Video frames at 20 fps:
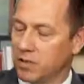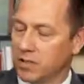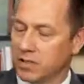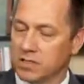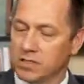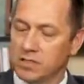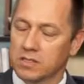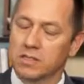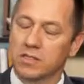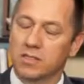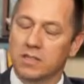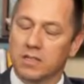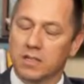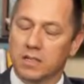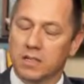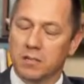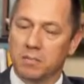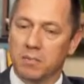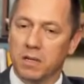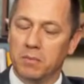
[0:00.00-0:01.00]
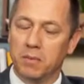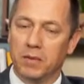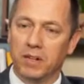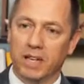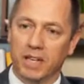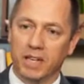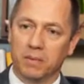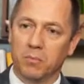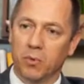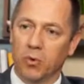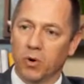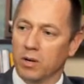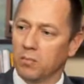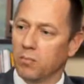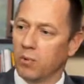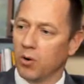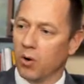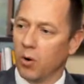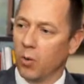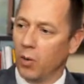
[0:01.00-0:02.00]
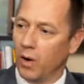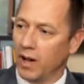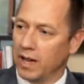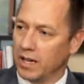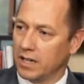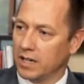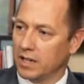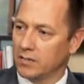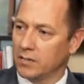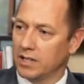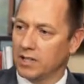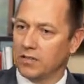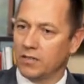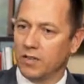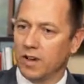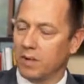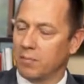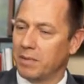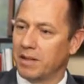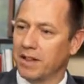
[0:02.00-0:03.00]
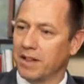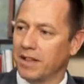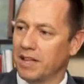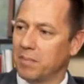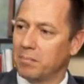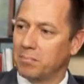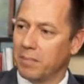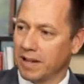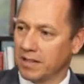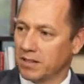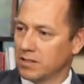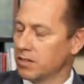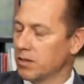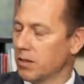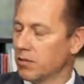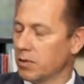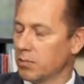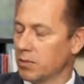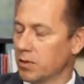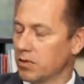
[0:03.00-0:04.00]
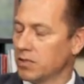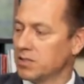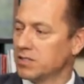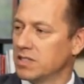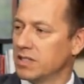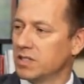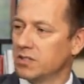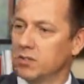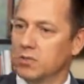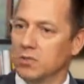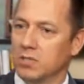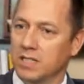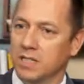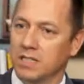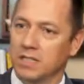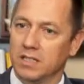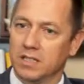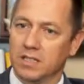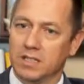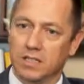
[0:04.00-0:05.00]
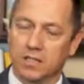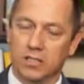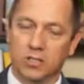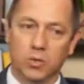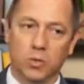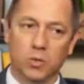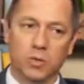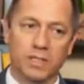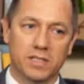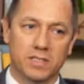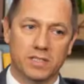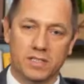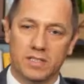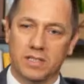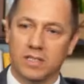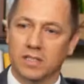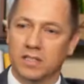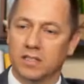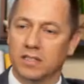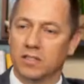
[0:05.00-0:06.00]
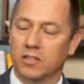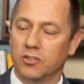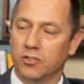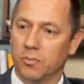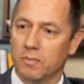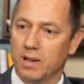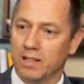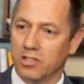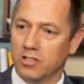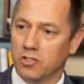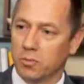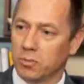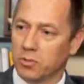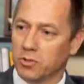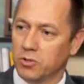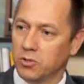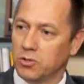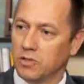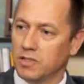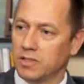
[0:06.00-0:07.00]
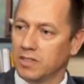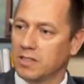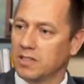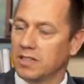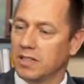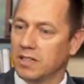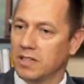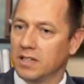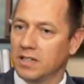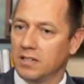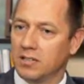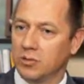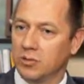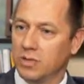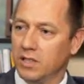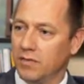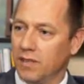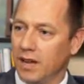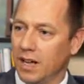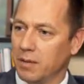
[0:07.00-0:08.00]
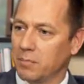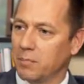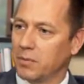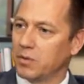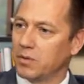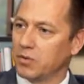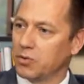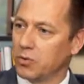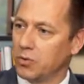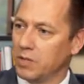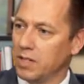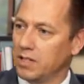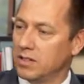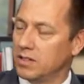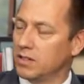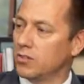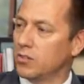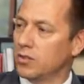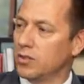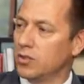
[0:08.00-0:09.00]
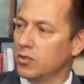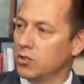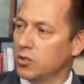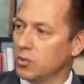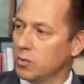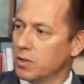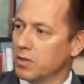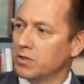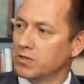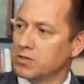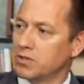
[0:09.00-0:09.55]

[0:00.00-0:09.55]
products. People getting more and more aware of the environmental impact of the products they are using. So we see a tremendous opportunity to develop green, renewable,